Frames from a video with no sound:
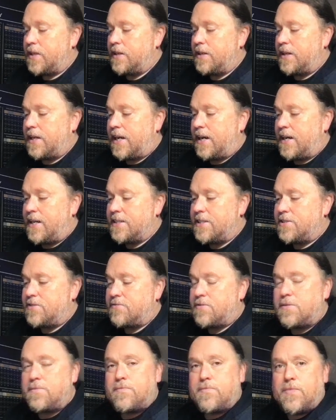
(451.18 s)
Cards
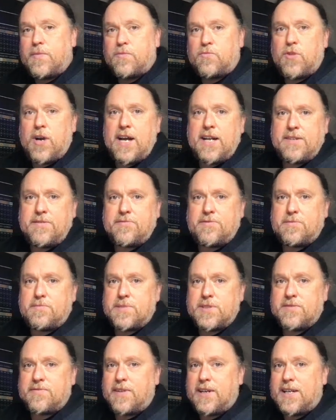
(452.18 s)
from red from
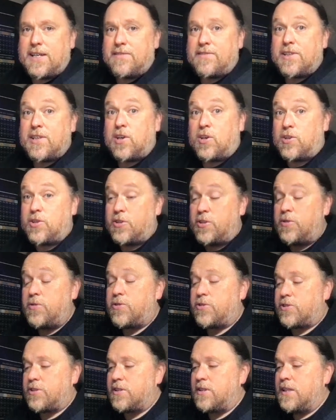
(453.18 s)
survivor or
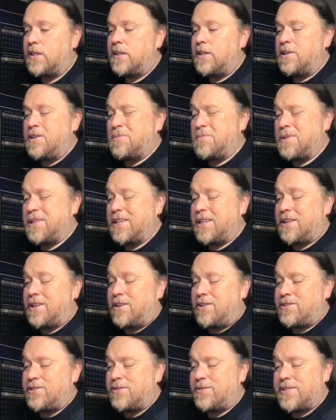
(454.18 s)
neutral, but they can
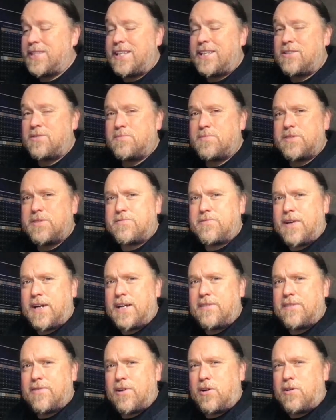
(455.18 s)
also take up to
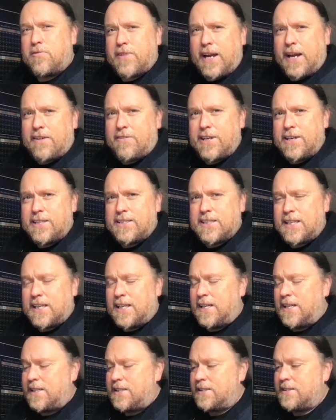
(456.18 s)
5 off character
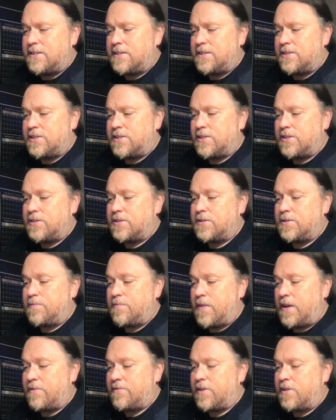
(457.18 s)
cards. So
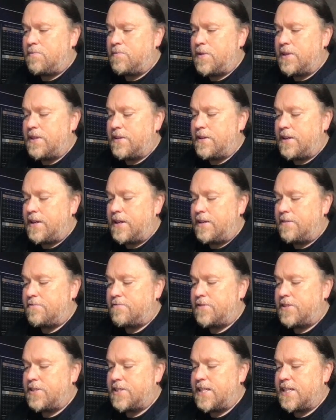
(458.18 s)
I've gone with the
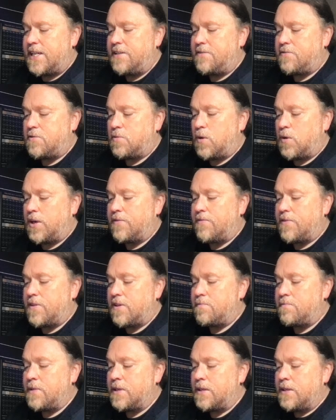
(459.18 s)
first aid for one of
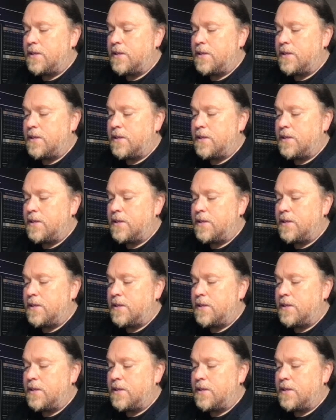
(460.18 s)
them.